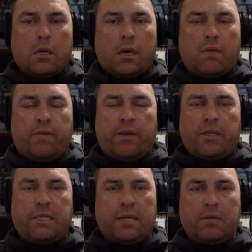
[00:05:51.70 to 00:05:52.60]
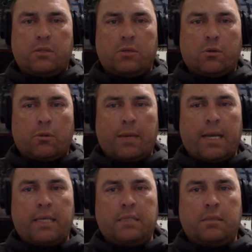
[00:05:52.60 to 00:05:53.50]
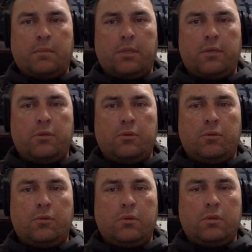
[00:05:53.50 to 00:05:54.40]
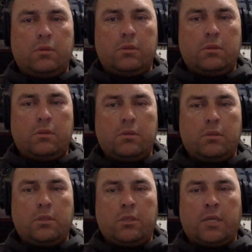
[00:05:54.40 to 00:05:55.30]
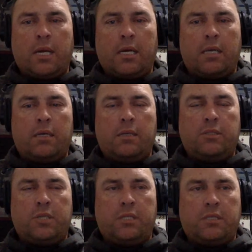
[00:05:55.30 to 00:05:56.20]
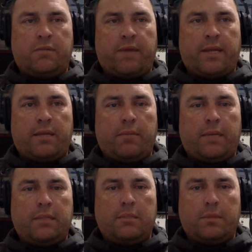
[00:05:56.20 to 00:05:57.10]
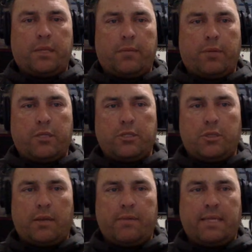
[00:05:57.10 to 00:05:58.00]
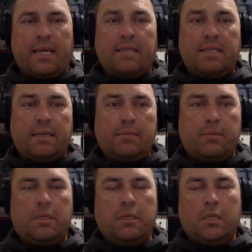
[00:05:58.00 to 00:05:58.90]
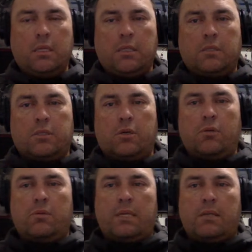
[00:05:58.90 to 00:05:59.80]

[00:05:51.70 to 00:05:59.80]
a very talented quarterback. He's somebody who you're not going to just affect him by simulating pressure. You have to get to him. So